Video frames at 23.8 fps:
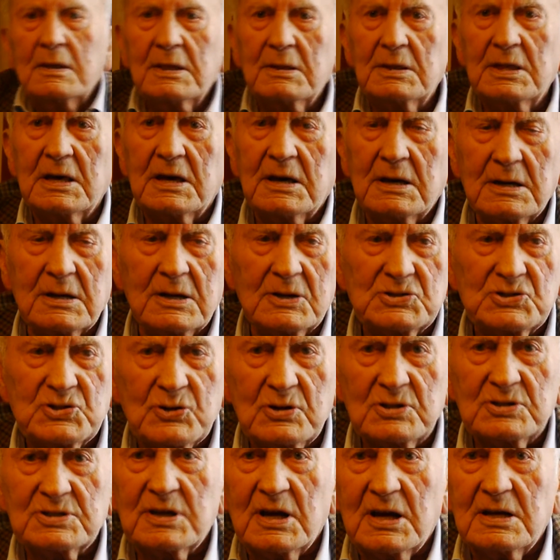Yeah, I saw,
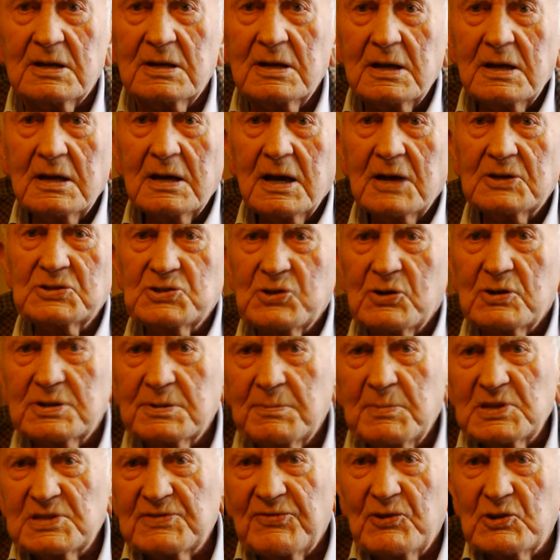it, I saw it
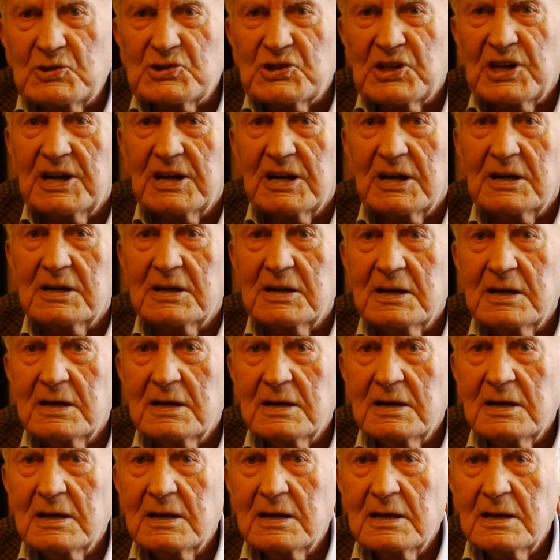his first car,
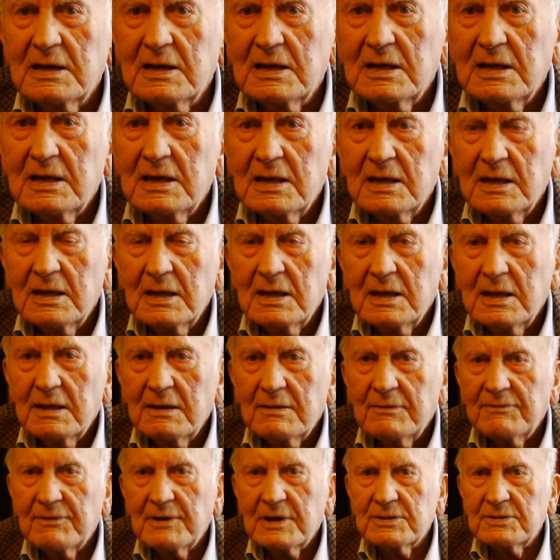
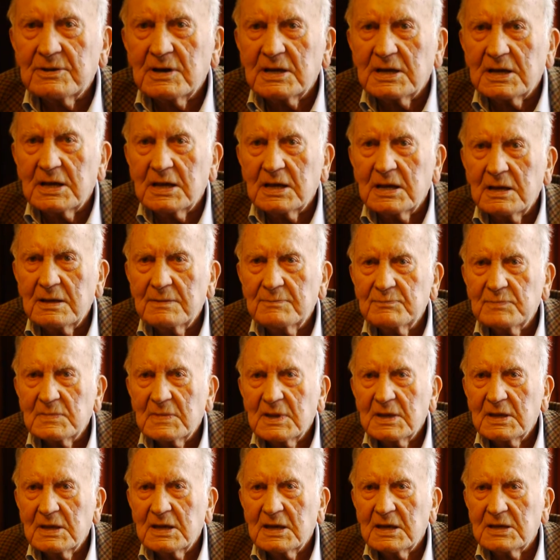Father Lee.
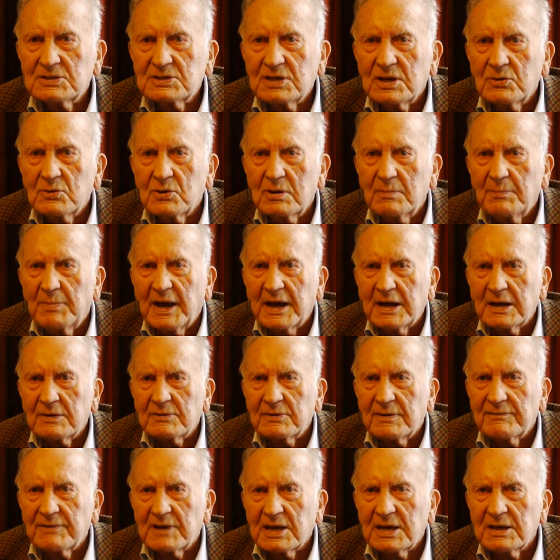He had an old banger
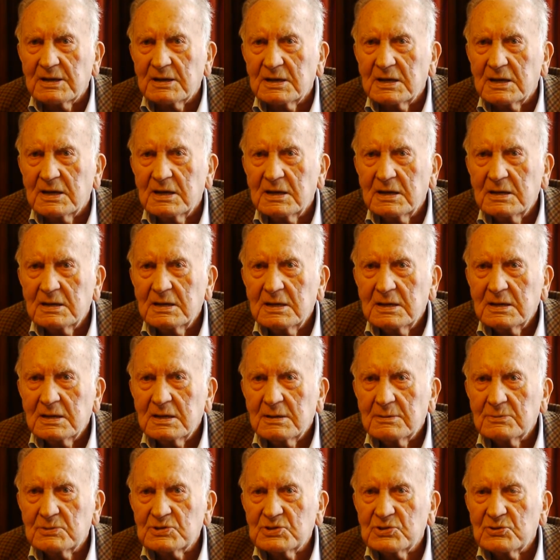of a car.
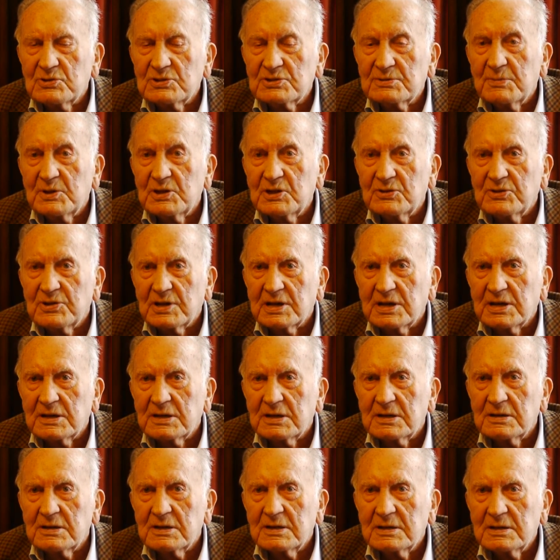And we sold him another
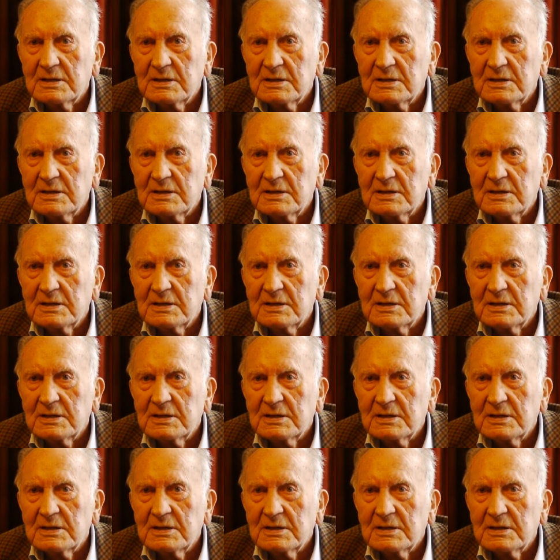car.